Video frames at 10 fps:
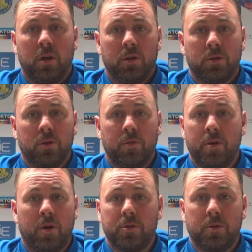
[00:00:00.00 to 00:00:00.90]
So
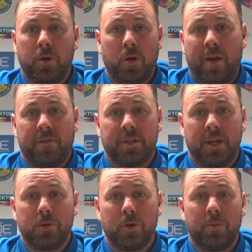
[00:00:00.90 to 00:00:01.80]
every
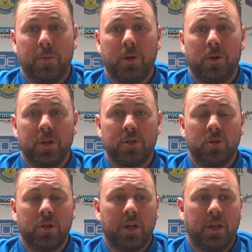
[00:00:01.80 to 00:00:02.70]
team's going to be below you.
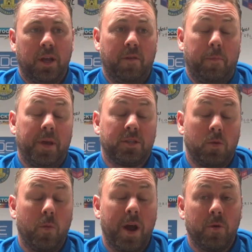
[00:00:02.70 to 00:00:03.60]
So you based
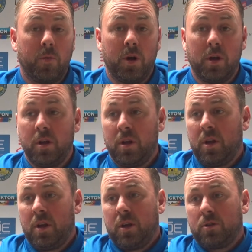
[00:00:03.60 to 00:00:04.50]
on where we were.
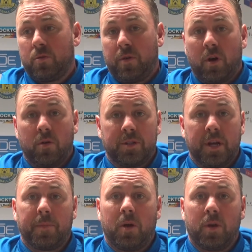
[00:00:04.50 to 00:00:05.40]
So we've got to
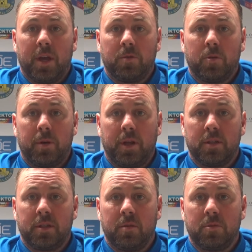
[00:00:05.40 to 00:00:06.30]
adapt our game to
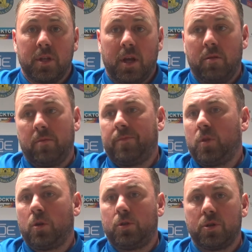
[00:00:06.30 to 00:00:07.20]
playing teams that
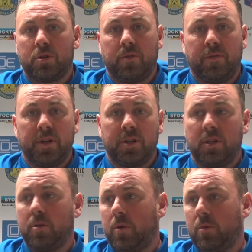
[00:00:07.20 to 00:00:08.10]
not just finished
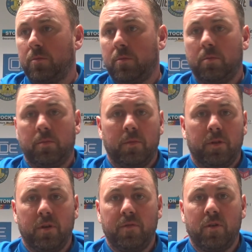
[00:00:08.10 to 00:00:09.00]
in the bottom
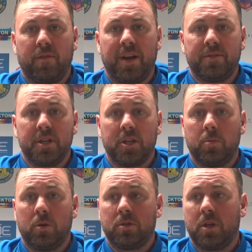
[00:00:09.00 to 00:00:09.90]
3, 4, 5, 6,
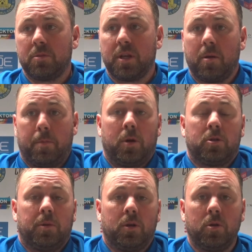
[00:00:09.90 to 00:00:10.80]
but teams that are
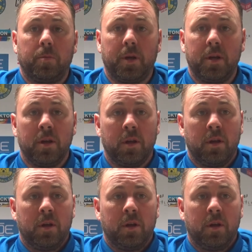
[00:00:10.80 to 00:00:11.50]
possibly going to be.